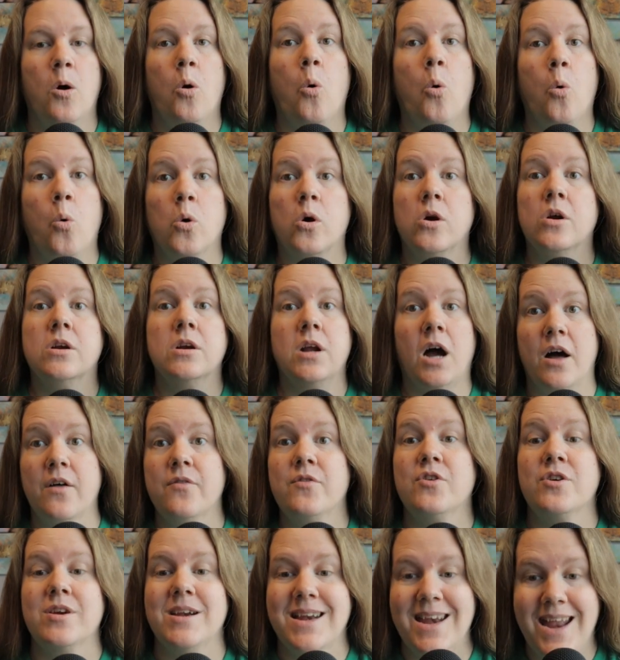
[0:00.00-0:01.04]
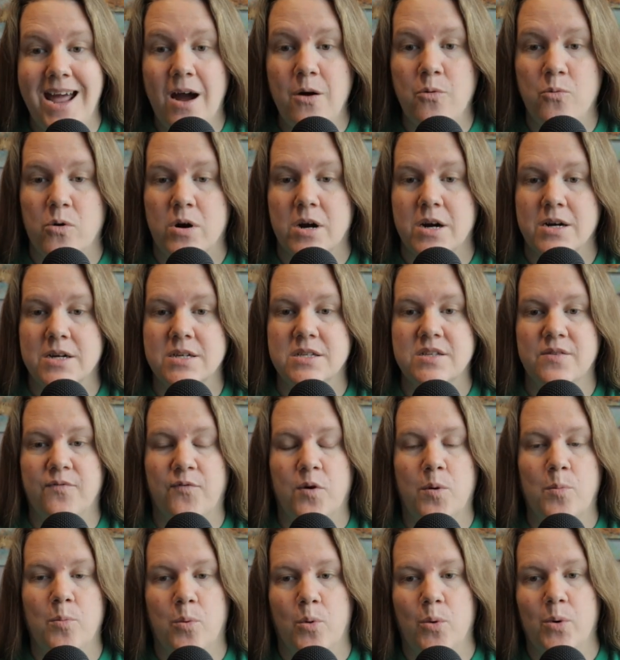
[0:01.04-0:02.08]
or other networks
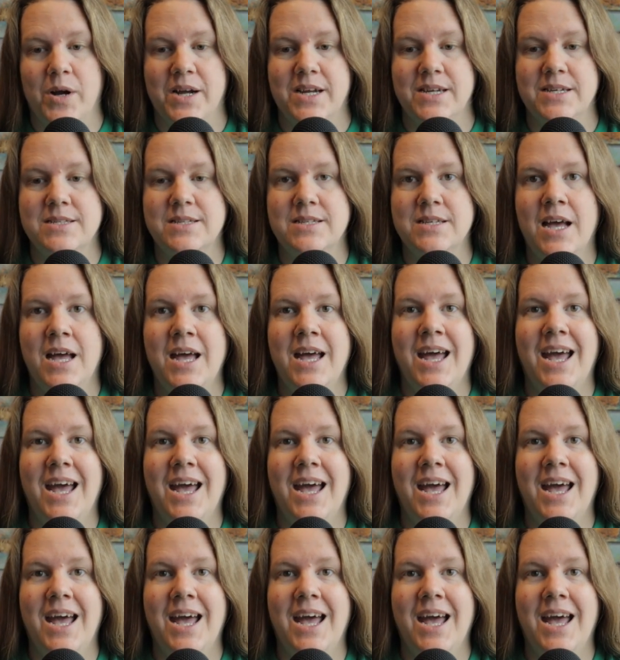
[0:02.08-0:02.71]
for boys.